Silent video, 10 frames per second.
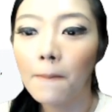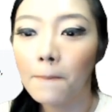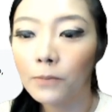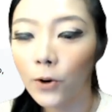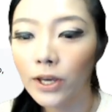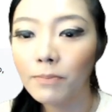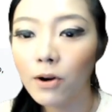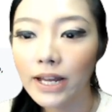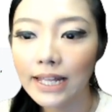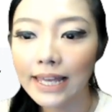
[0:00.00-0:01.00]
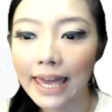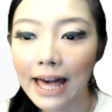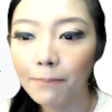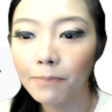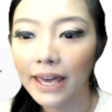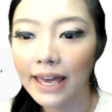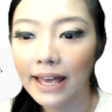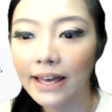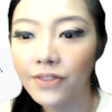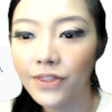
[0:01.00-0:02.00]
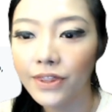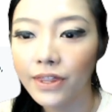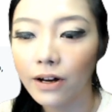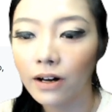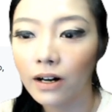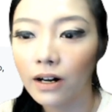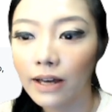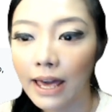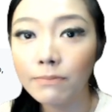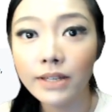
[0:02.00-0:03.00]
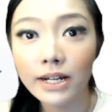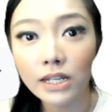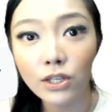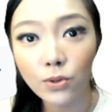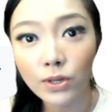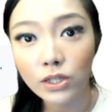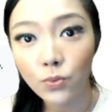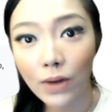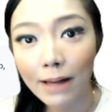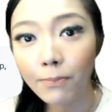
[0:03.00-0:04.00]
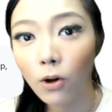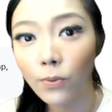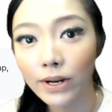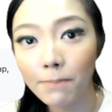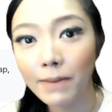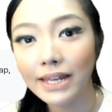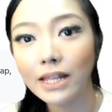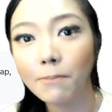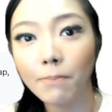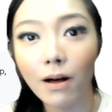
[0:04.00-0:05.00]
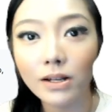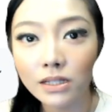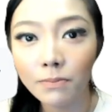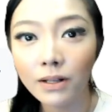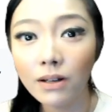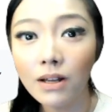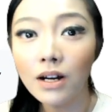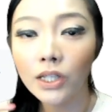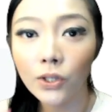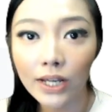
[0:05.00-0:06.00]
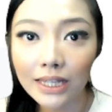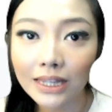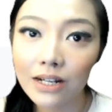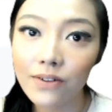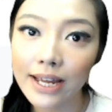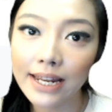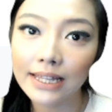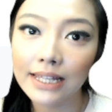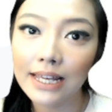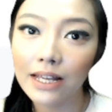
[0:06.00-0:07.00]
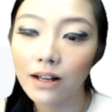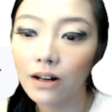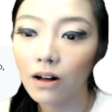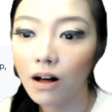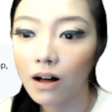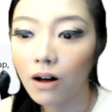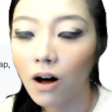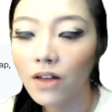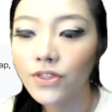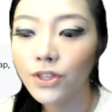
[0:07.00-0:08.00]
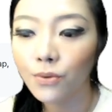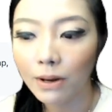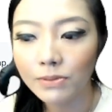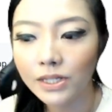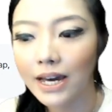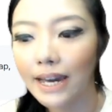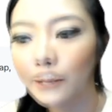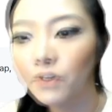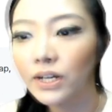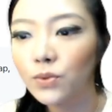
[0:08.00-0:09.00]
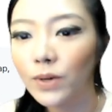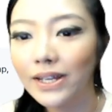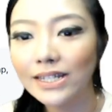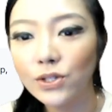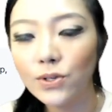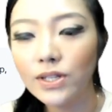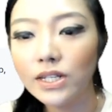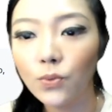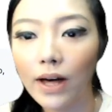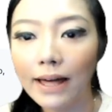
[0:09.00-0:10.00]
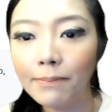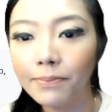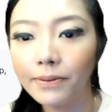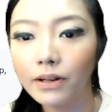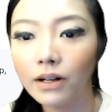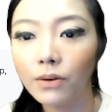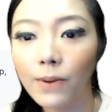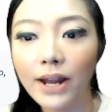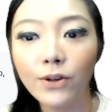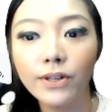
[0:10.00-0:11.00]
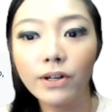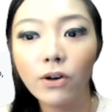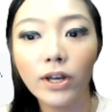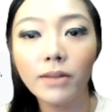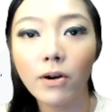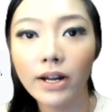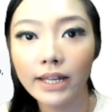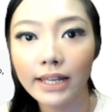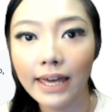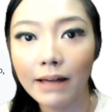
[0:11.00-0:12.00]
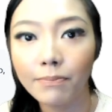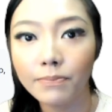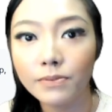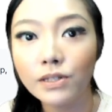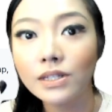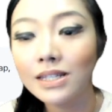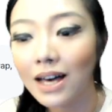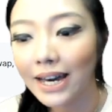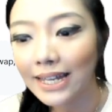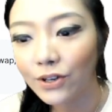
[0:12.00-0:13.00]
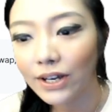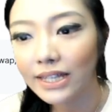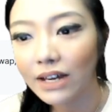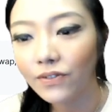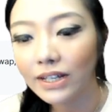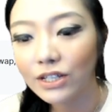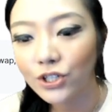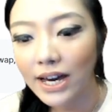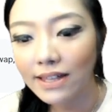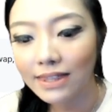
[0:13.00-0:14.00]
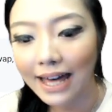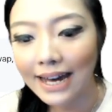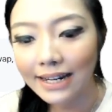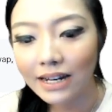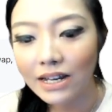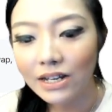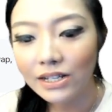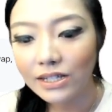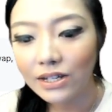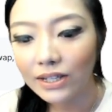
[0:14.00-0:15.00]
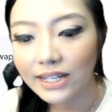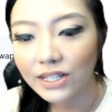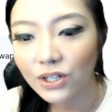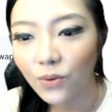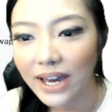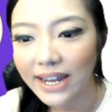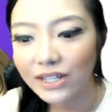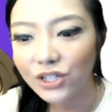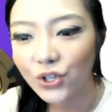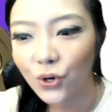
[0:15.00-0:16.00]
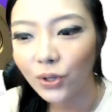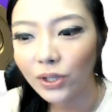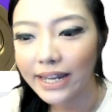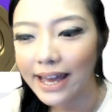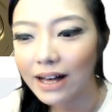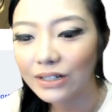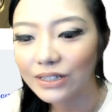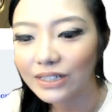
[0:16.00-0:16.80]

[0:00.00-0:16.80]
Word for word: CoinMarketCap and uh, MDEX and Uniswap already made it possible to integrate it on the website. So as well as Uniswap, uh, right on the CoinMarketCap site, you can definitely check that. So let's go ahead and scroll it out.